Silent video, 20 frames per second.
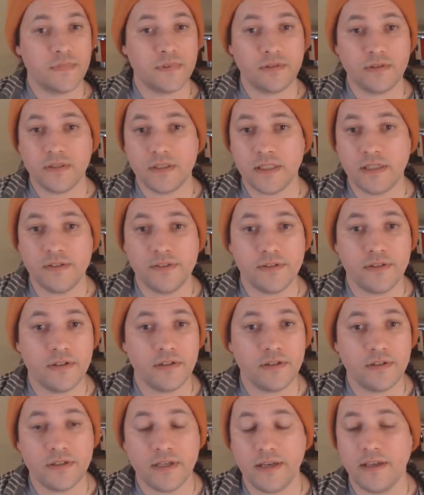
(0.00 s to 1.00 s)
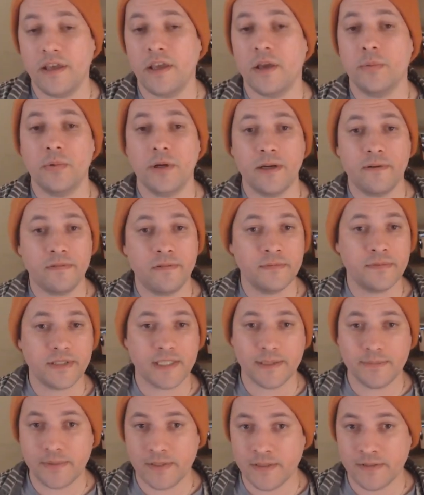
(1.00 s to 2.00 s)
Consider taking a break from
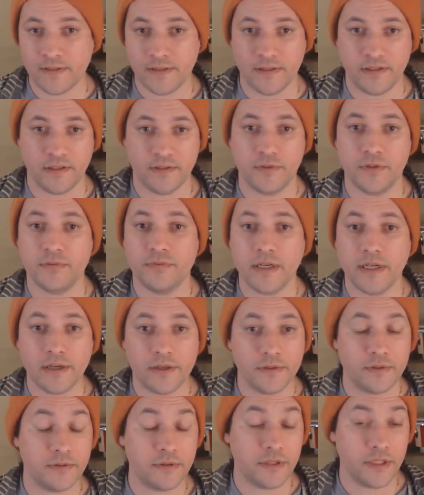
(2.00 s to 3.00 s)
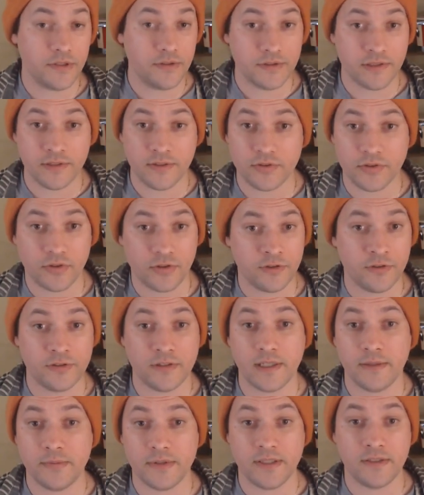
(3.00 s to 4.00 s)
substances. If you're regularly using certain
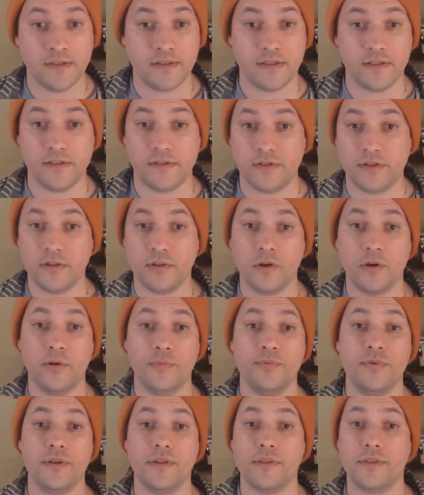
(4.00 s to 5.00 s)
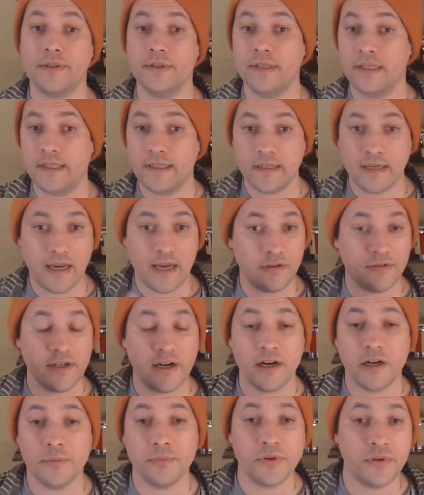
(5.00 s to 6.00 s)
substances to cope with how
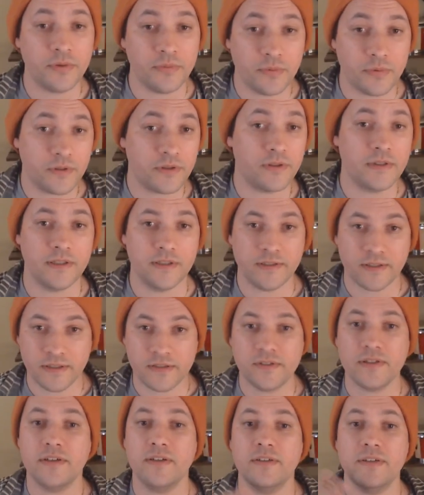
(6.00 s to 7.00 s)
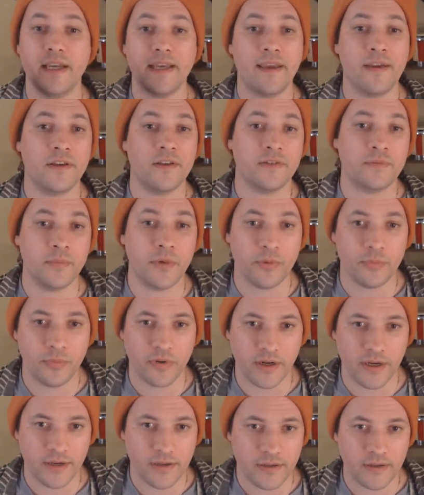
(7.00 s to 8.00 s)
terrible the world is, consider taking a small break.